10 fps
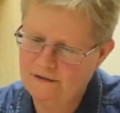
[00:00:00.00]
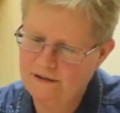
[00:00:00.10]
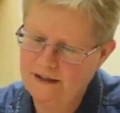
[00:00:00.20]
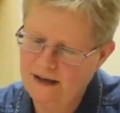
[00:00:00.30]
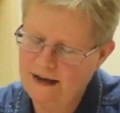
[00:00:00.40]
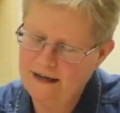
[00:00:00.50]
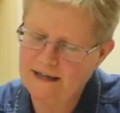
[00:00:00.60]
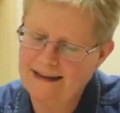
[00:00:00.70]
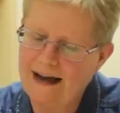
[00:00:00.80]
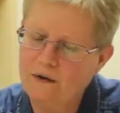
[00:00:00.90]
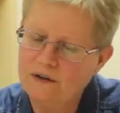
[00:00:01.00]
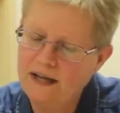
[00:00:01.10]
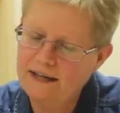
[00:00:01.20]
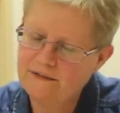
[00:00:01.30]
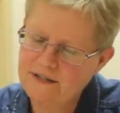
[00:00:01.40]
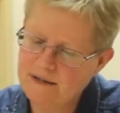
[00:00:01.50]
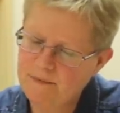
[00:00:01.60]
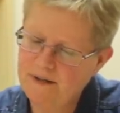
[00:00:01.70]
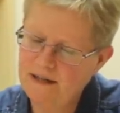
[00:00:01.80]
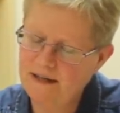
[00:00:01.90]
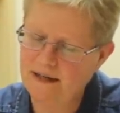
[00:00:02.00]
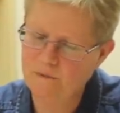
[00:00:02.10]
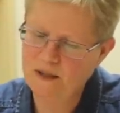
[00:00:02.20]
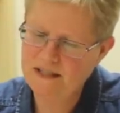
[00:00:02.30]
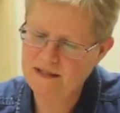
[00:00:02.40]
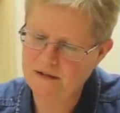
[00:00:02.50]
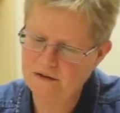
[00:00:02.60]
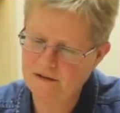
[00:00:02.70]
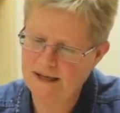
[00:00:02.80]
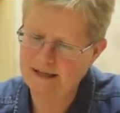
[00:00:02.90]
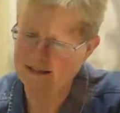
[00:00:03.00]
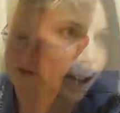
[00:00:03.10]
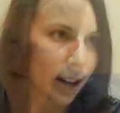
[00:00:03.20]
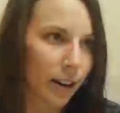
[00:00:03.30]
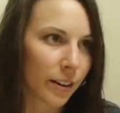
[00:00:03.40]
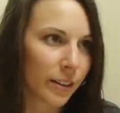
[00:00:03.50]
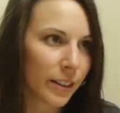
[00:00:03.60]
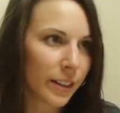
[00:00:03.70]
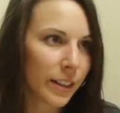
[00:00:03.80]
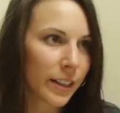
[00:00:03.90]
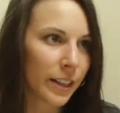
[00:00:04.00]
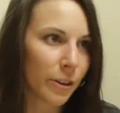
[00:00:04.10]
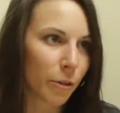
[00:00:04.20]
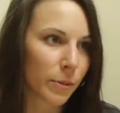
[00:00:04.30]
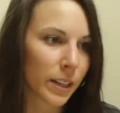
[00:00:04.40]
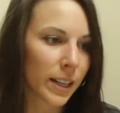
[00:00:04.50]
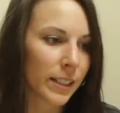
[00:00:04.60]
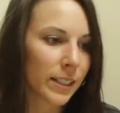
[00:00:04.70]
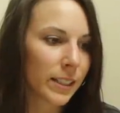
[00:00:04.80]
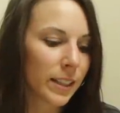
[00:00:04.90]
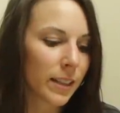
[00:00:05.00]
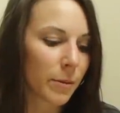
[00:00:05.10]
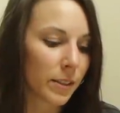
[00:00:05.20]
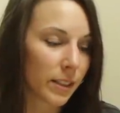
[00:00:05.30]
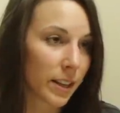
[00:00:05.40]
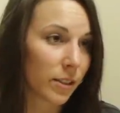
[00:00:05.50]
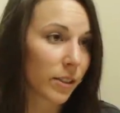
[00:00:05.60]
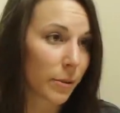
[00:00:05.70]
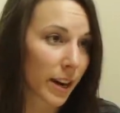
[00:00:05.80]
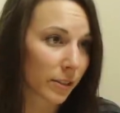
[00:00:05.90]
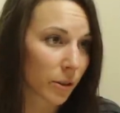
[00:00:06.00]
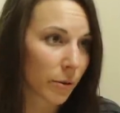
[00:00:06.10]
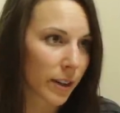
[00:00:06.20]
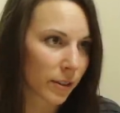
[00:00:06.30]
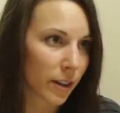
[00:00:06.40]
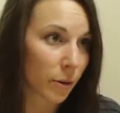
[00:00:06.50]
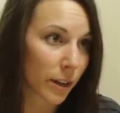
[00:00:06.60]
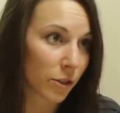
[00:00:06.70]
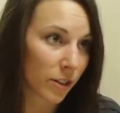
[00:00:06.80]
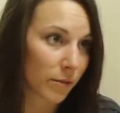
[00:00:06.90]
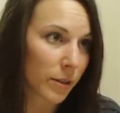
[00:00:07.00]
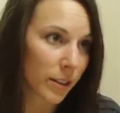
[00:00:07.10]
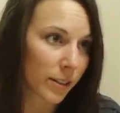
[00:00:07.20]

Once students get something on paper, they can come in, sit down with any of our counselors. We'll look at the resume, talk about